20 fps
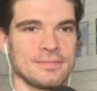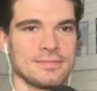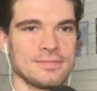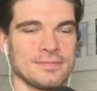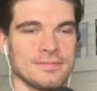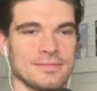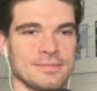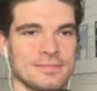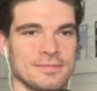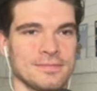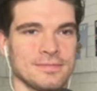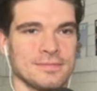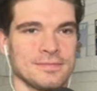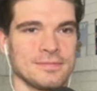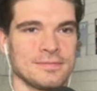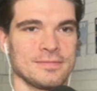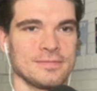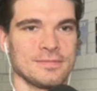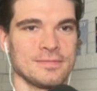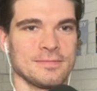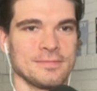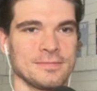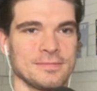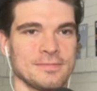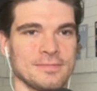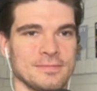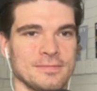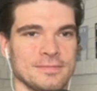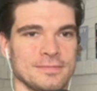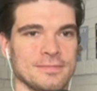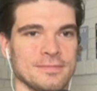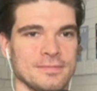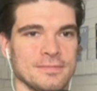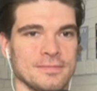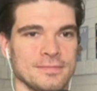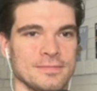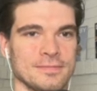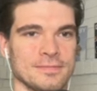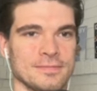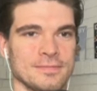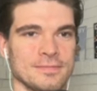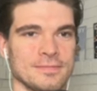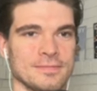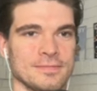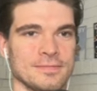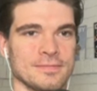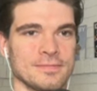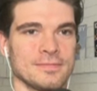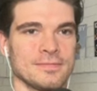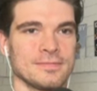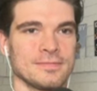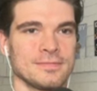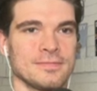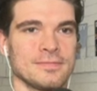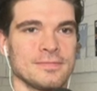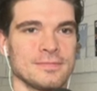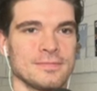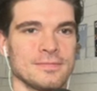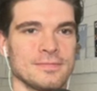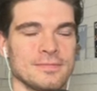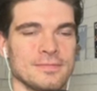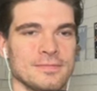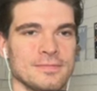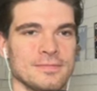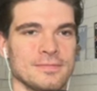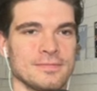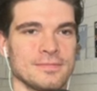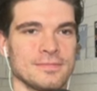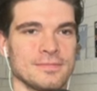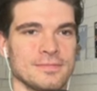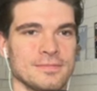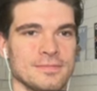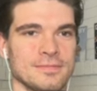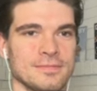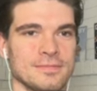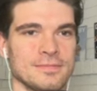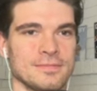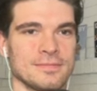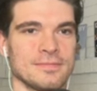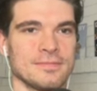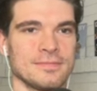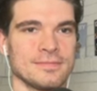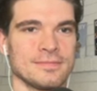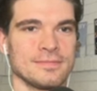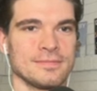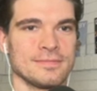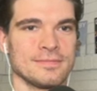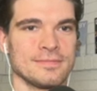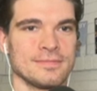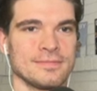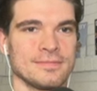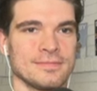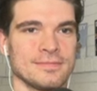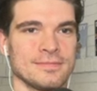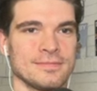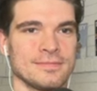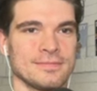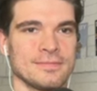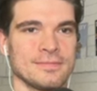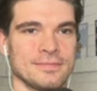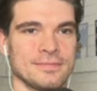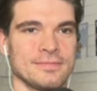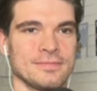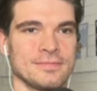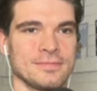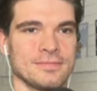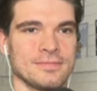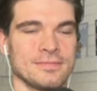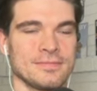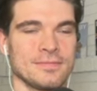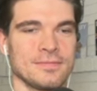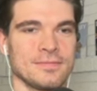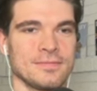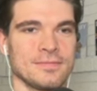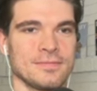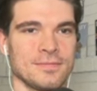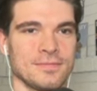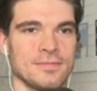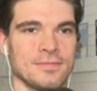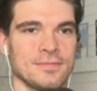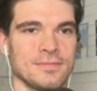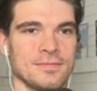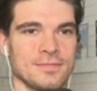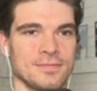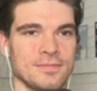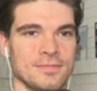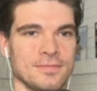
This person isn't speaking.